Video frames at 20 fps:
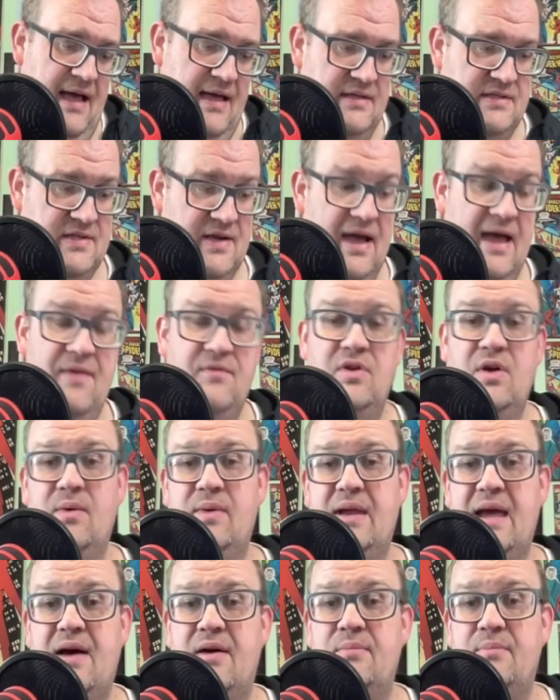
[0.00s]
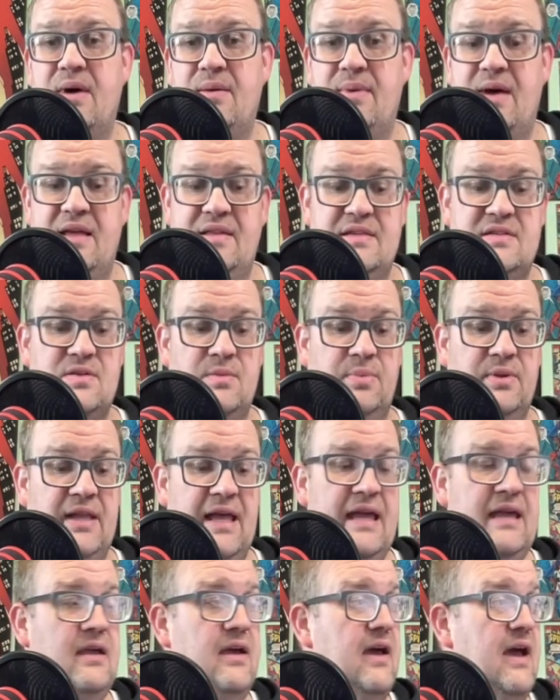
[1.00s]
So I have no doubt in my mind this will
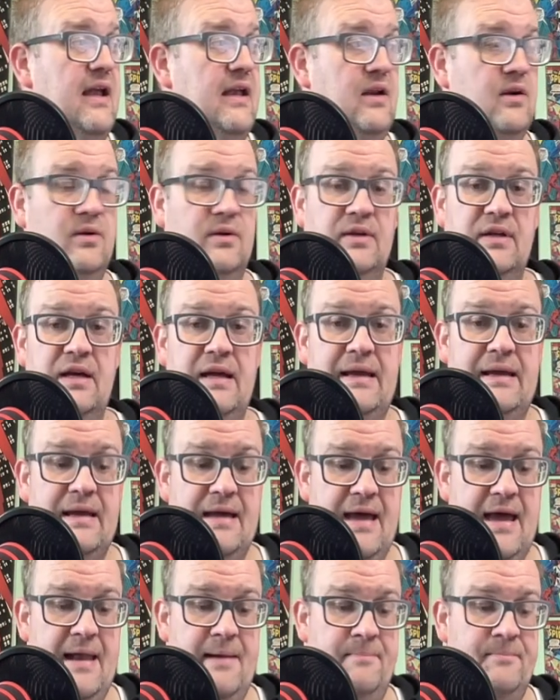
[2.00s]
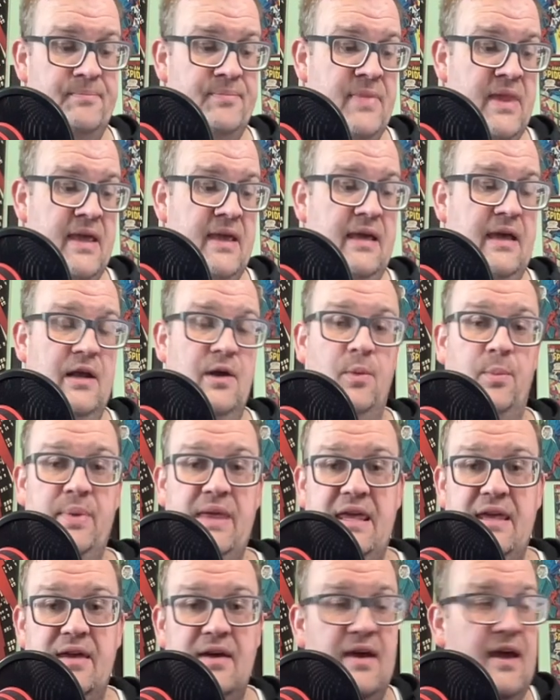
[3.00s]
play good. It'll look good. It'll
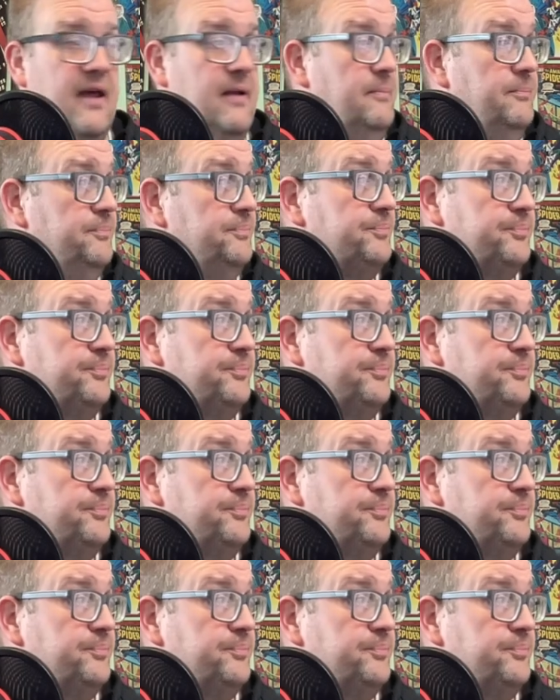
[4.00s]
be good.